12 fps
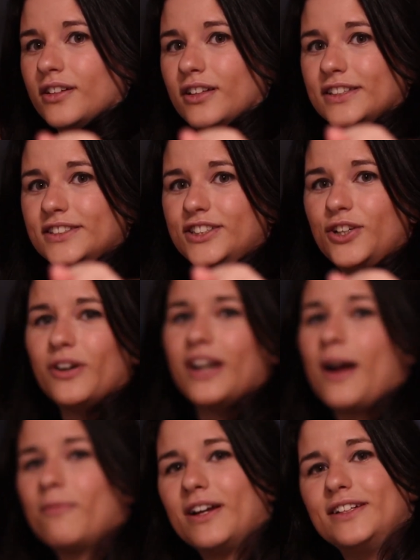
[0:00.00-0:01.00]
Let's do it.
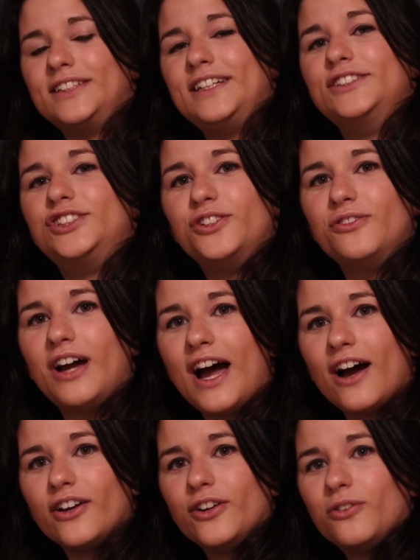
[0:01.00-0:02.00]
I'm gonna teach you
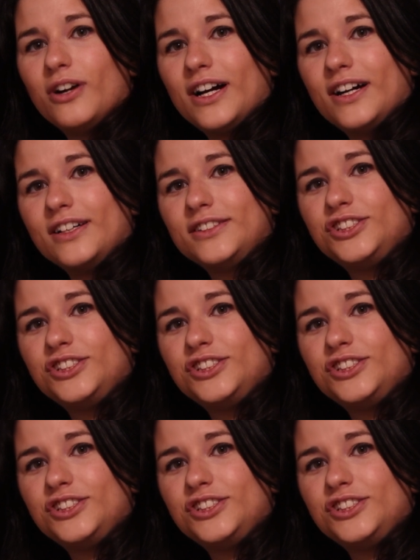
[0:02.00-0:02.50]
how to